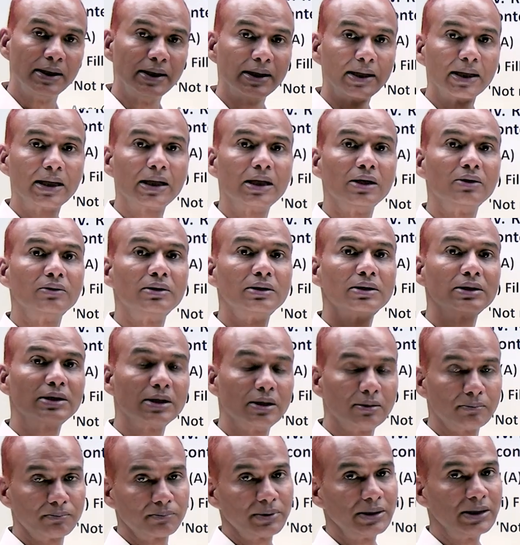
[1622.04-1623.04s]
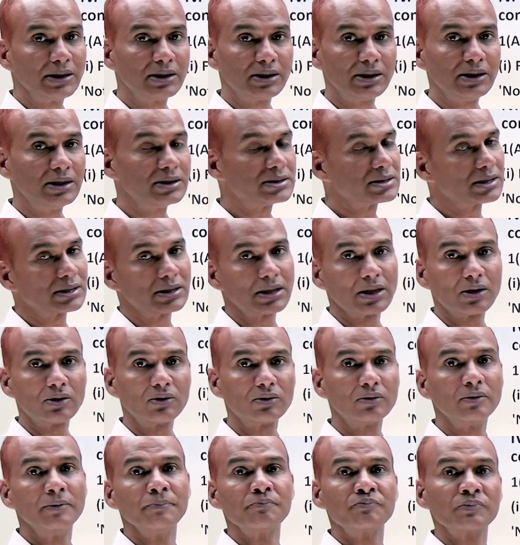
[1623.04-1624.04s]
He recovered completely.
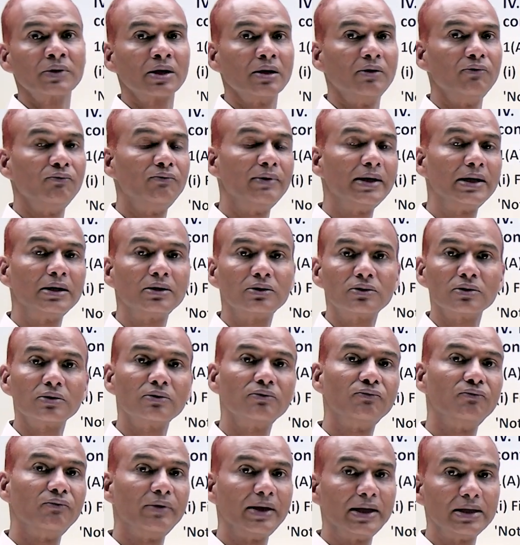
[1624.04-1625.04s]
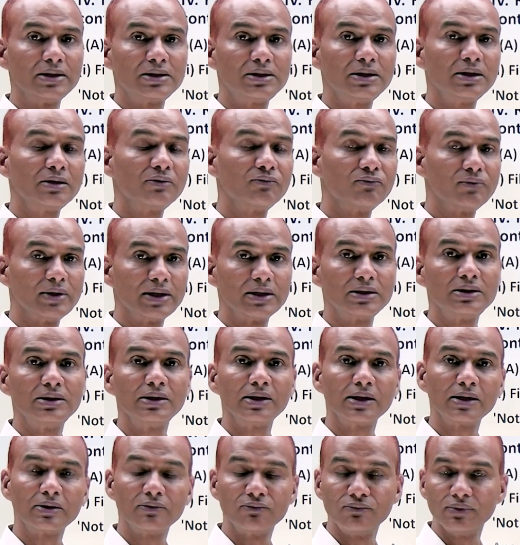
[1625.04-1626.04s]
Sadao went on waiting,
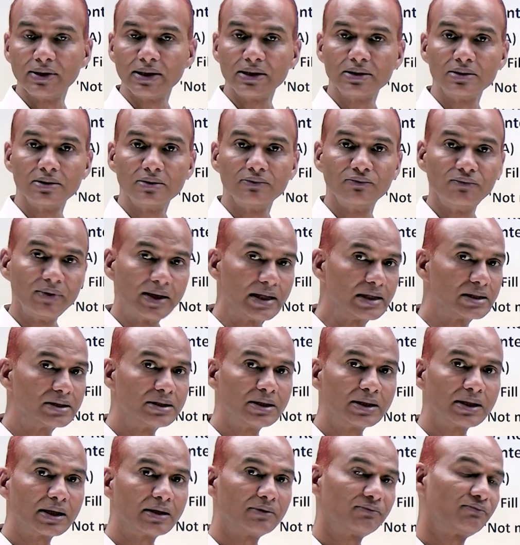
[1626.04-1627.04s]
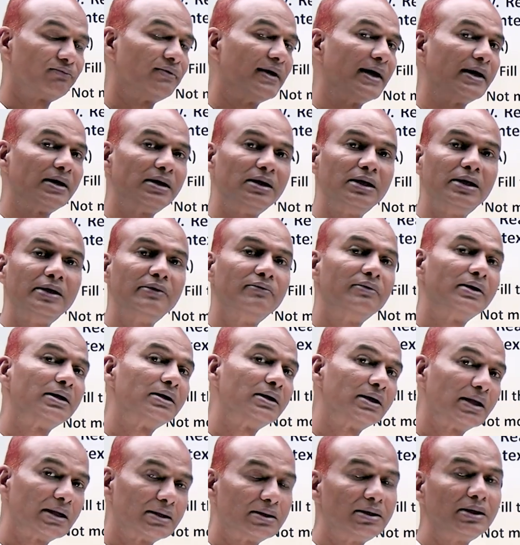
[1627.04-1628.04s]
and finally
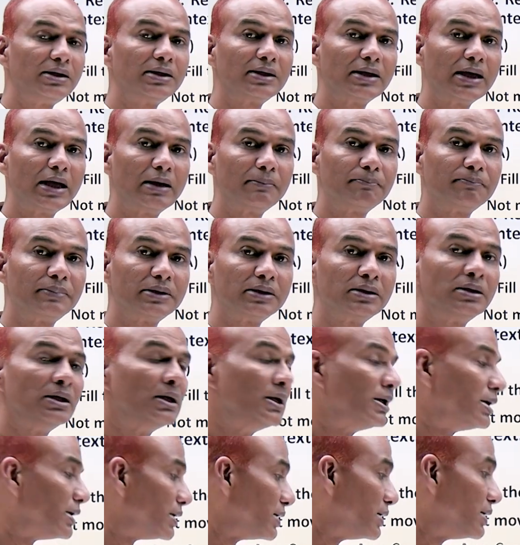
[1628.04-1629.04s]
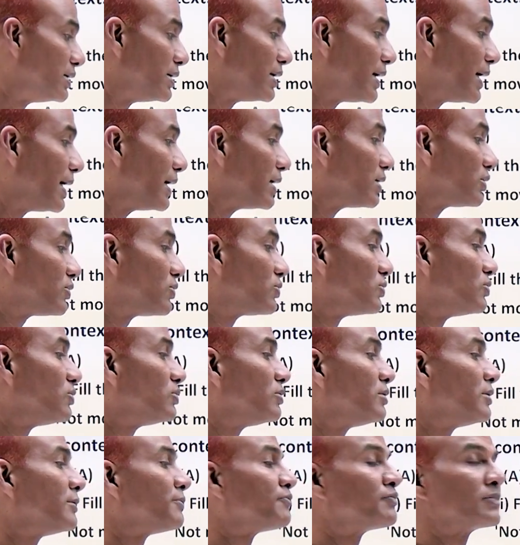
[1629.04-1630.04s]
when nothing happened, he had
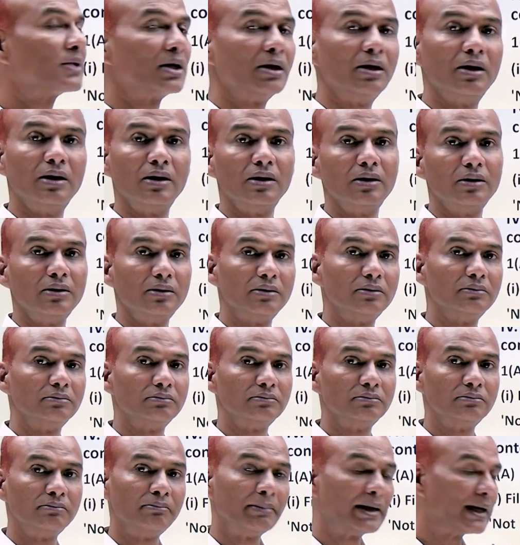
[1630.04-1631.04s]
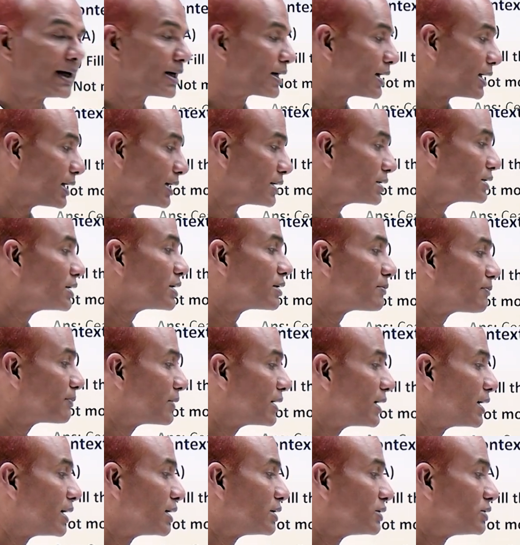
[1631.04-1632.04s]
to make another
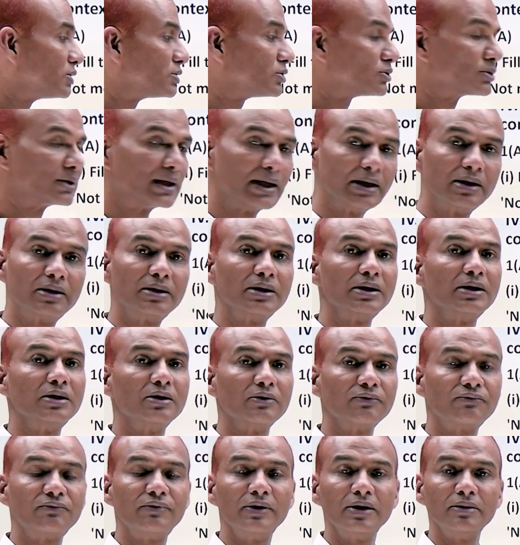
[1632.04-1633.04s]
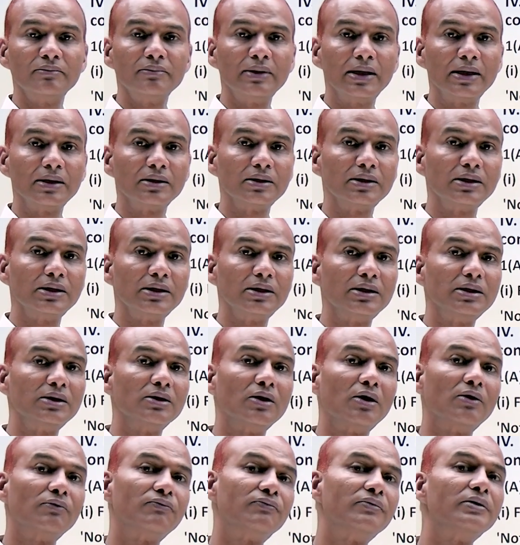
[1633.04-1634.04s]
plan to get rid of him, and he
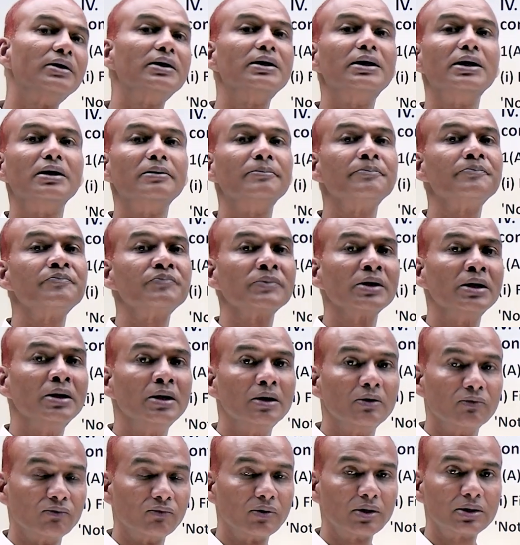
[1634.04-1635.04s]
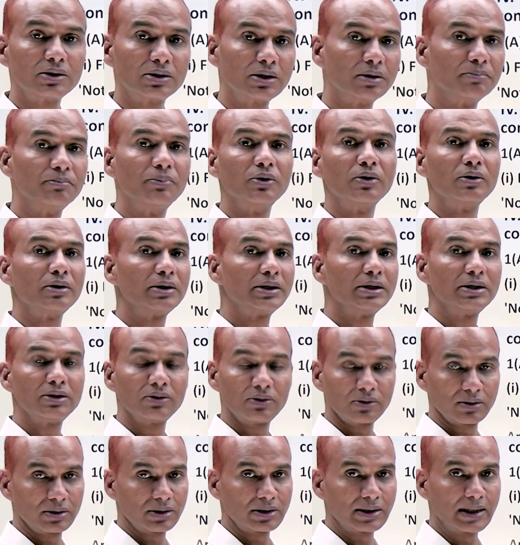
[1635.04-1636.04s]
offered him what the boat and
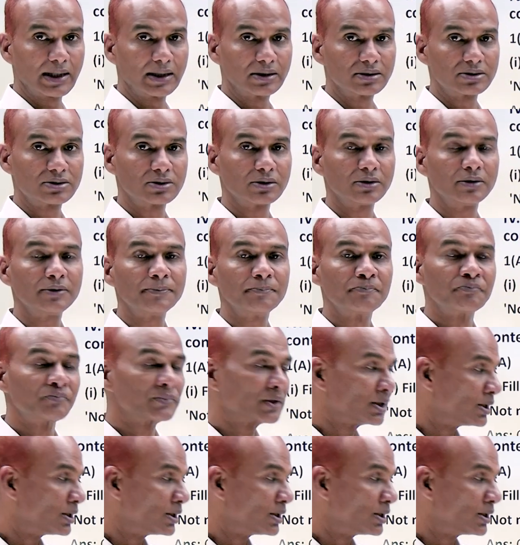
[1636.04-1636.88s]
all that. So